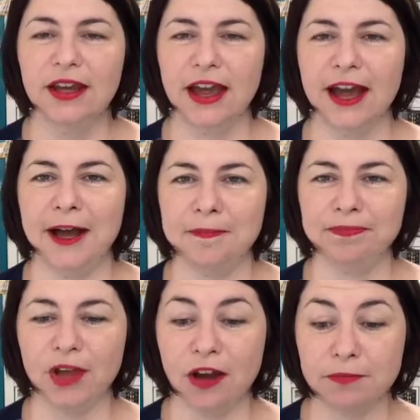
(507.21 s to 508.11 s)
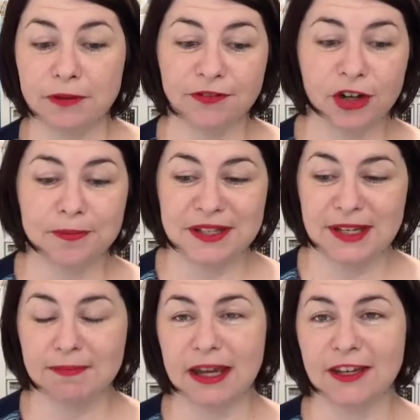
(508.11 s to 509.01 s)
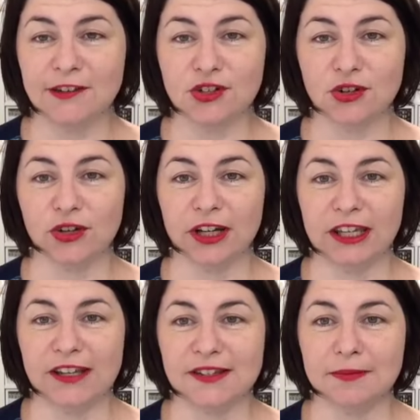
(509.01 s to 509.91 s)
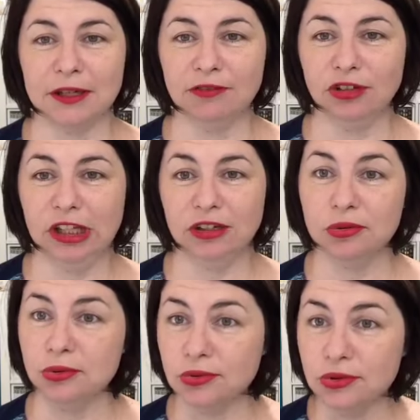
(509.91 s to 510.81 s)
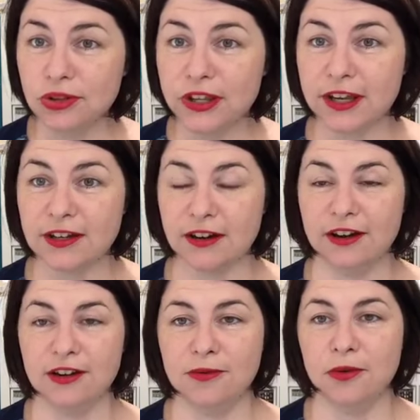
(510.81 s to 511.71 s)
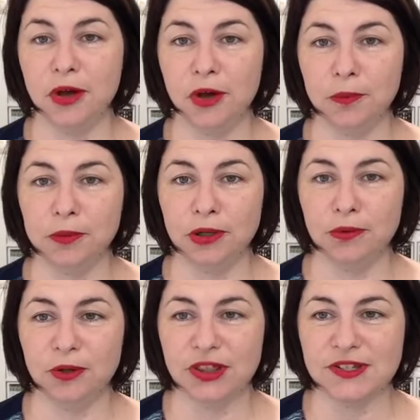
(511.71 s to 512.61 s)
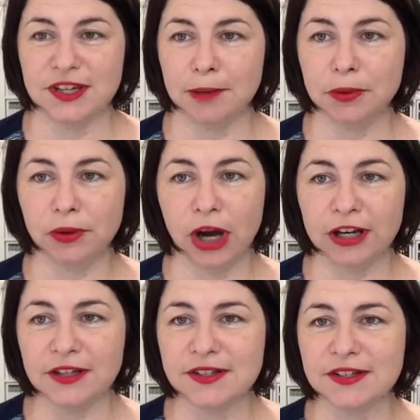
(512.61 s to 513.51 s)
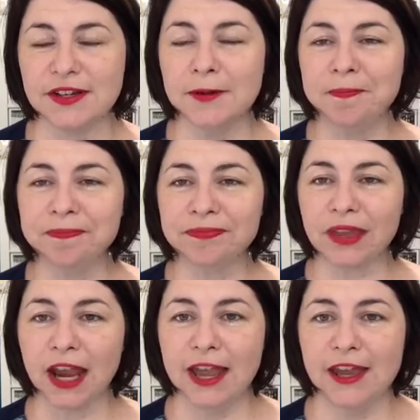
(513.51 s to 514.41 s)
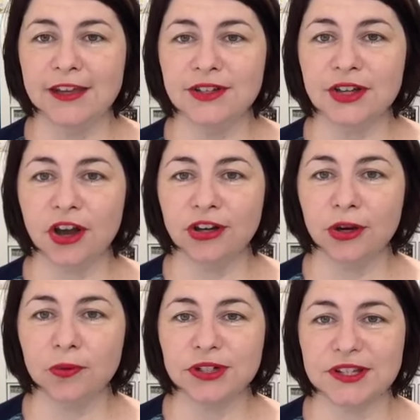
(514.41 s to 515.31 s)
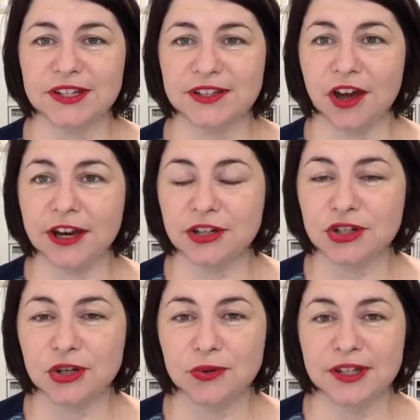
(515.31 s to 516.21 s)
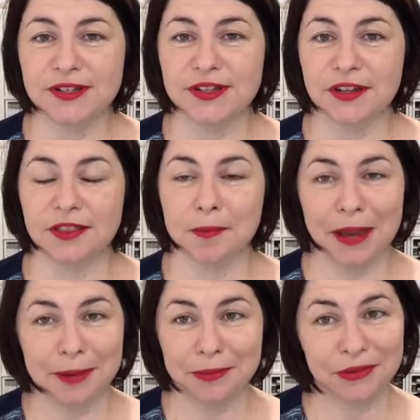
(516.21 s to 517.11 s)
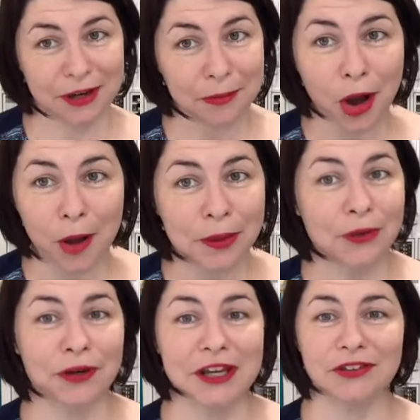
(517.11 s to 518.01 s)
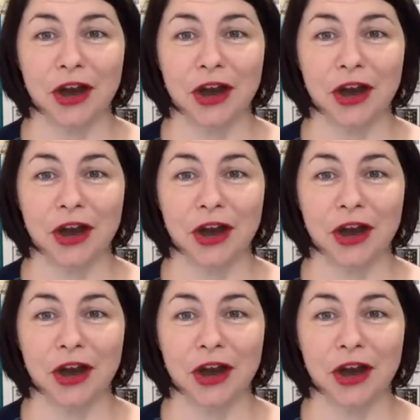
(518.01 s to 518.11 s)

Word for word: Um, I've been very busy making sure that I get something really cool that I know will help you with the stamparatus. And I know what's exciting too is the people that I'm hopping with.